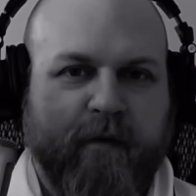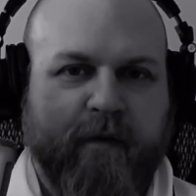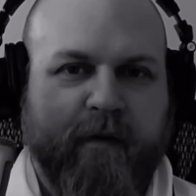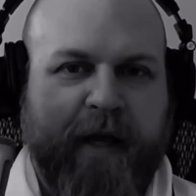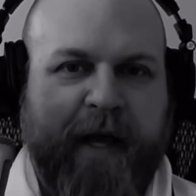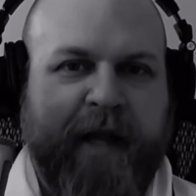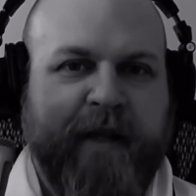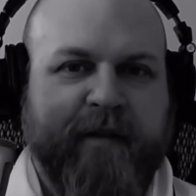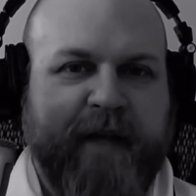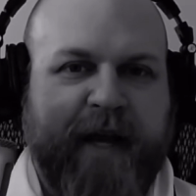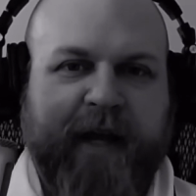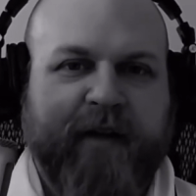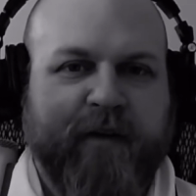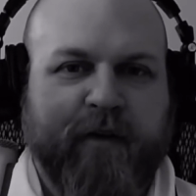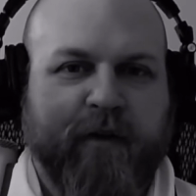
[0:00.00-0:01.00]
any
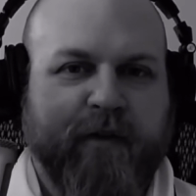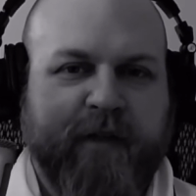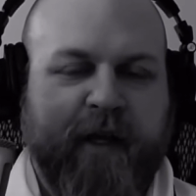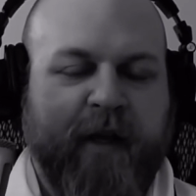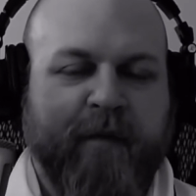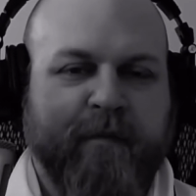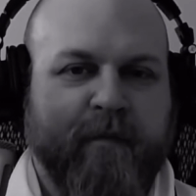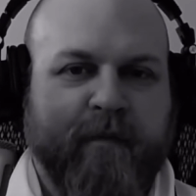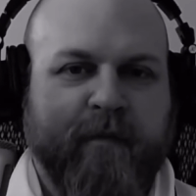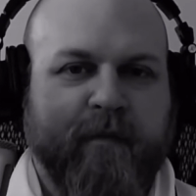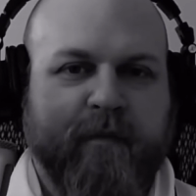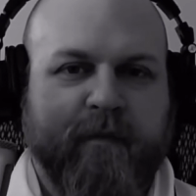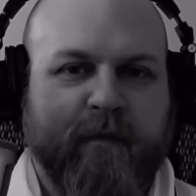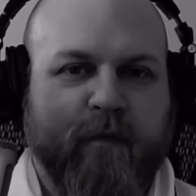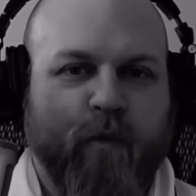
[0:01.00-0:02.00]
tactical team
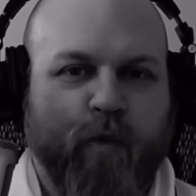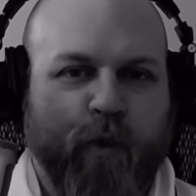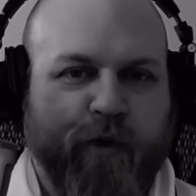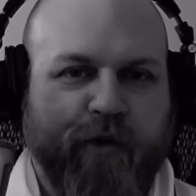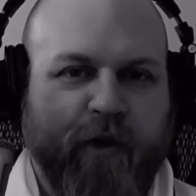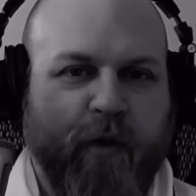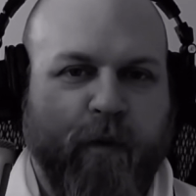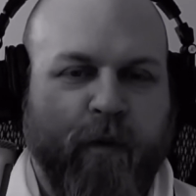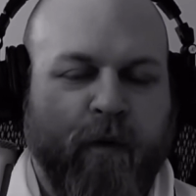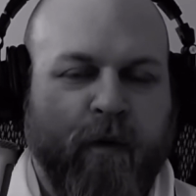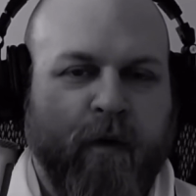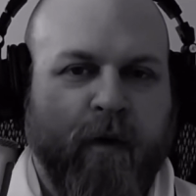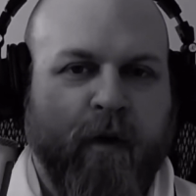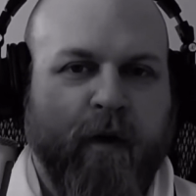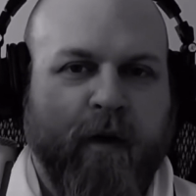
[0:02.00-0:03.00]
will do.
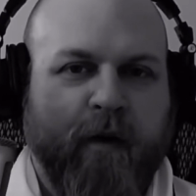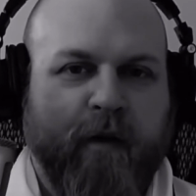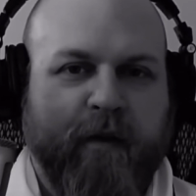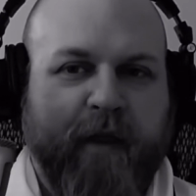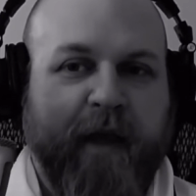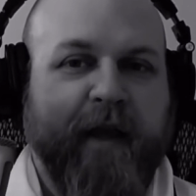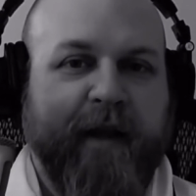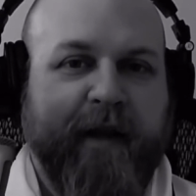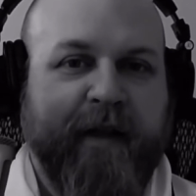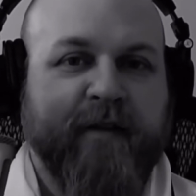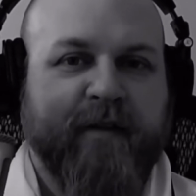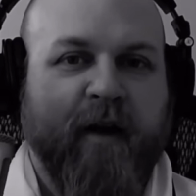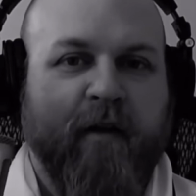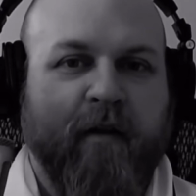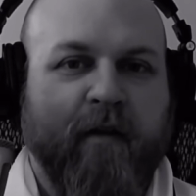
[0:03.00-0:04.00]
They get
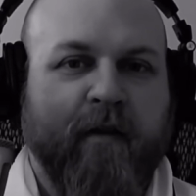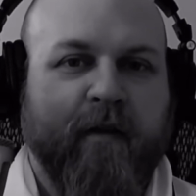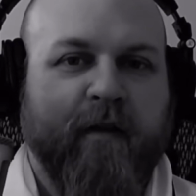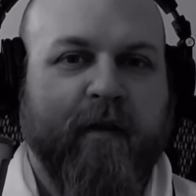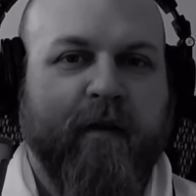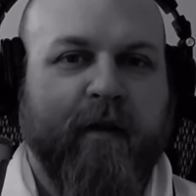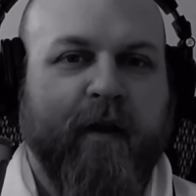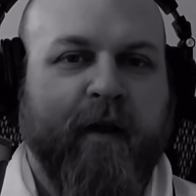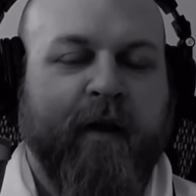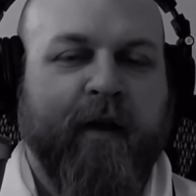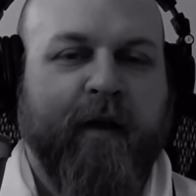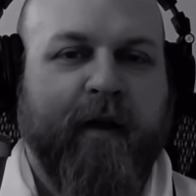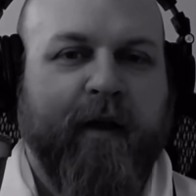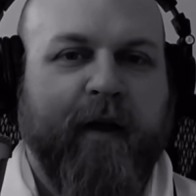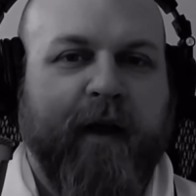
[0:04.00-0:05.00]
intel,
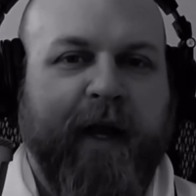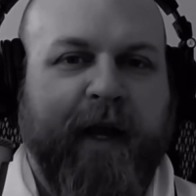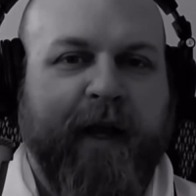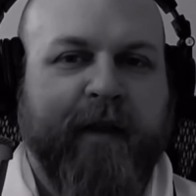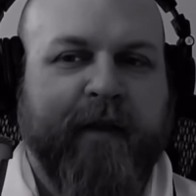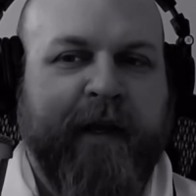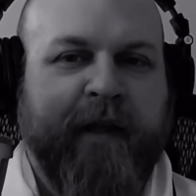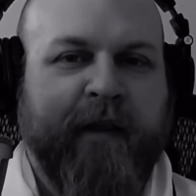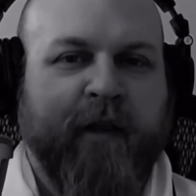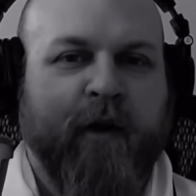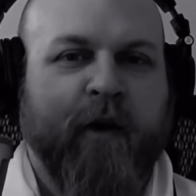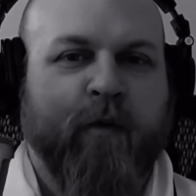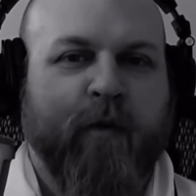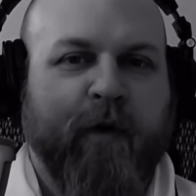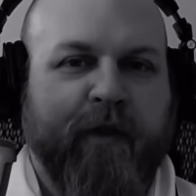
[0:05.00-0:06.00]
and they
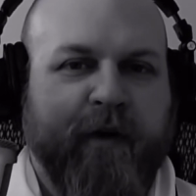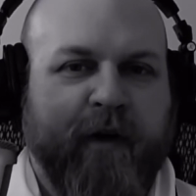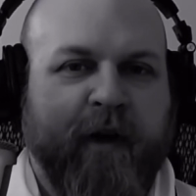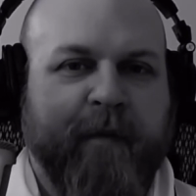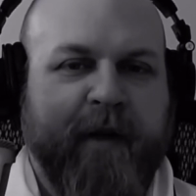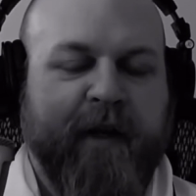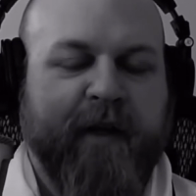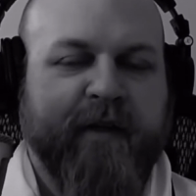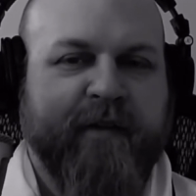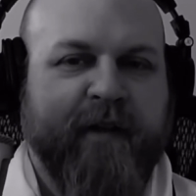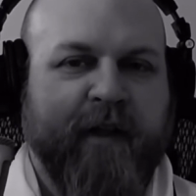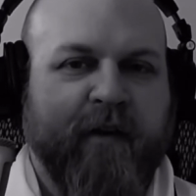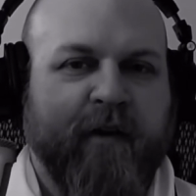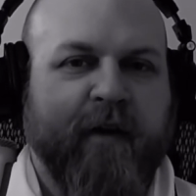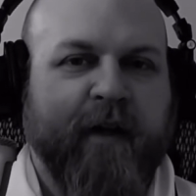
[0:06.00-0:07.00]
learn what their enemy is. They
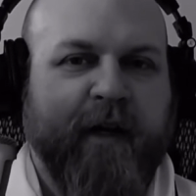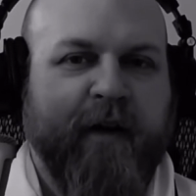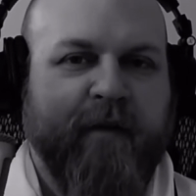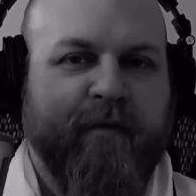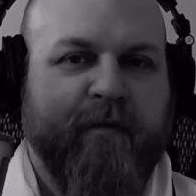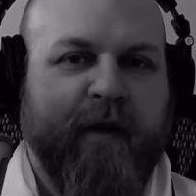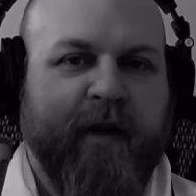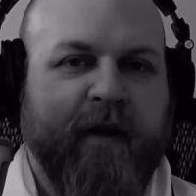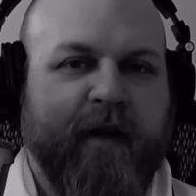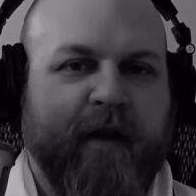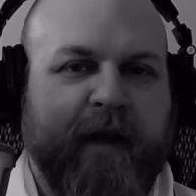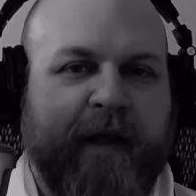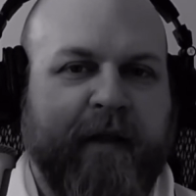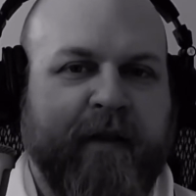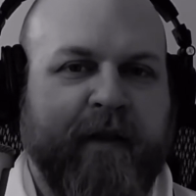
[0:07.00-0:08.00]
learn how to defeat it,
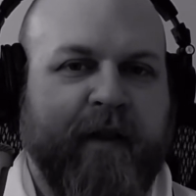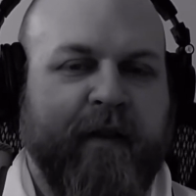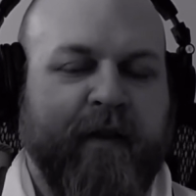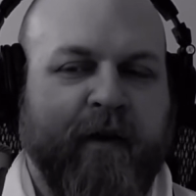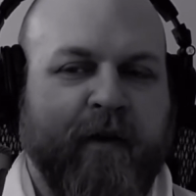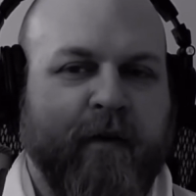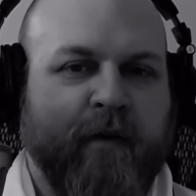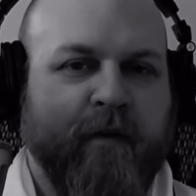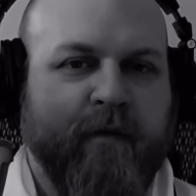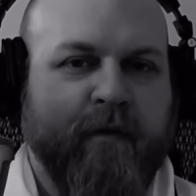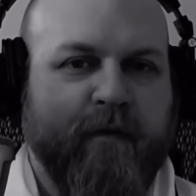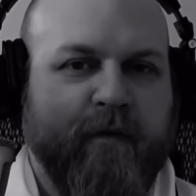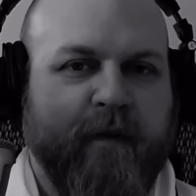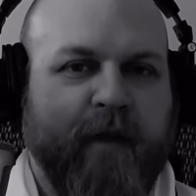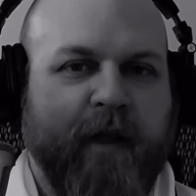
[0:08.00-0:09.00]
and then they'll
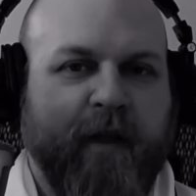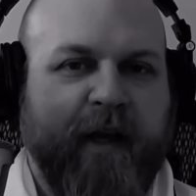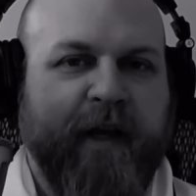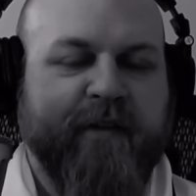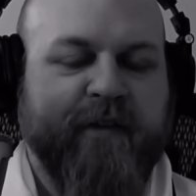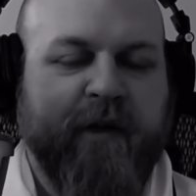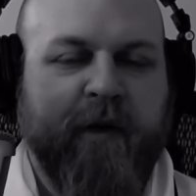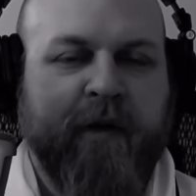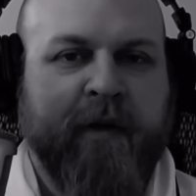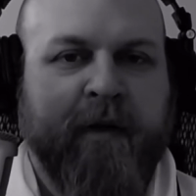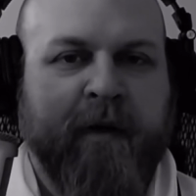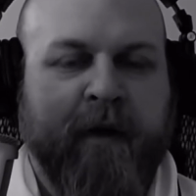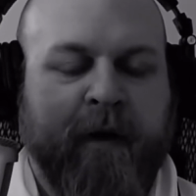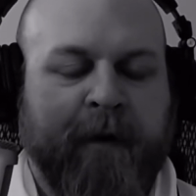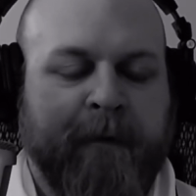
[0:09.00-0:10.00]
execute it.
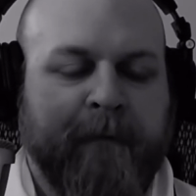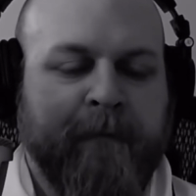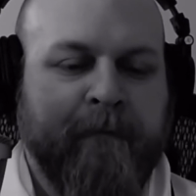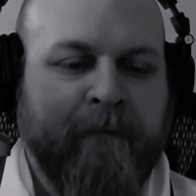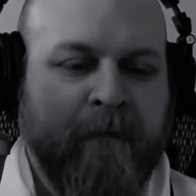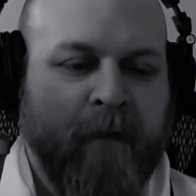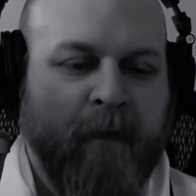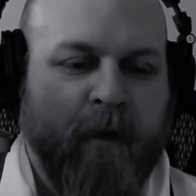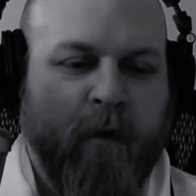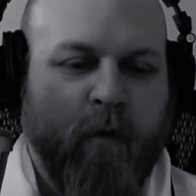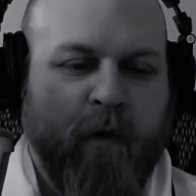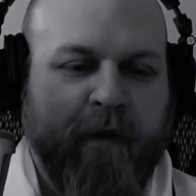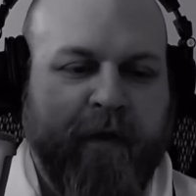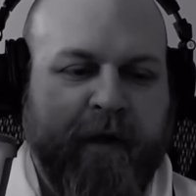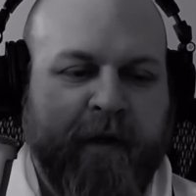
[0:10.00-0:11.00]

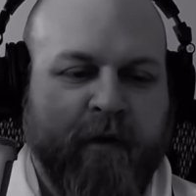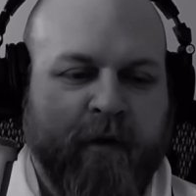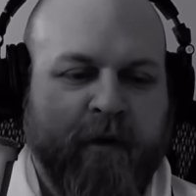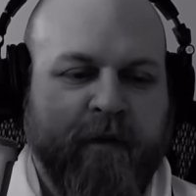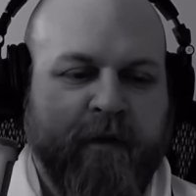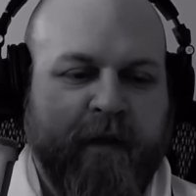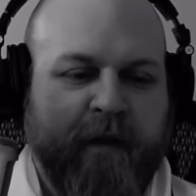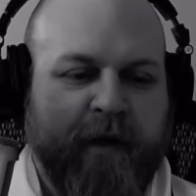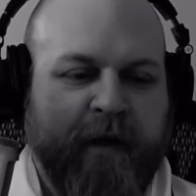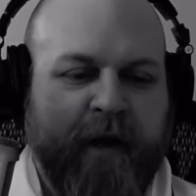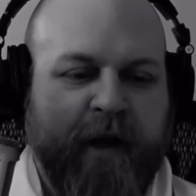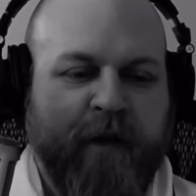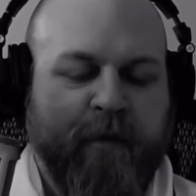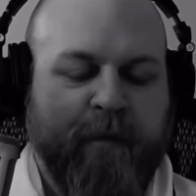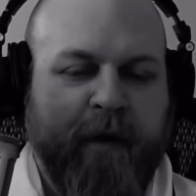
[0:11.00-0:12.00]
Well, they learn that
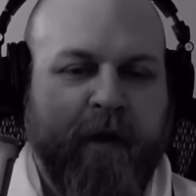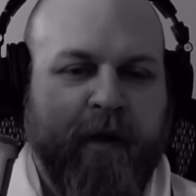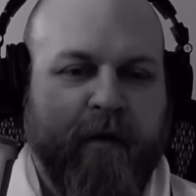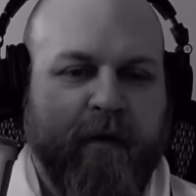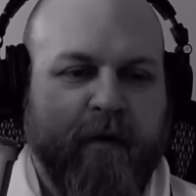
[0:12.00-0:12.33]
lycanthropy,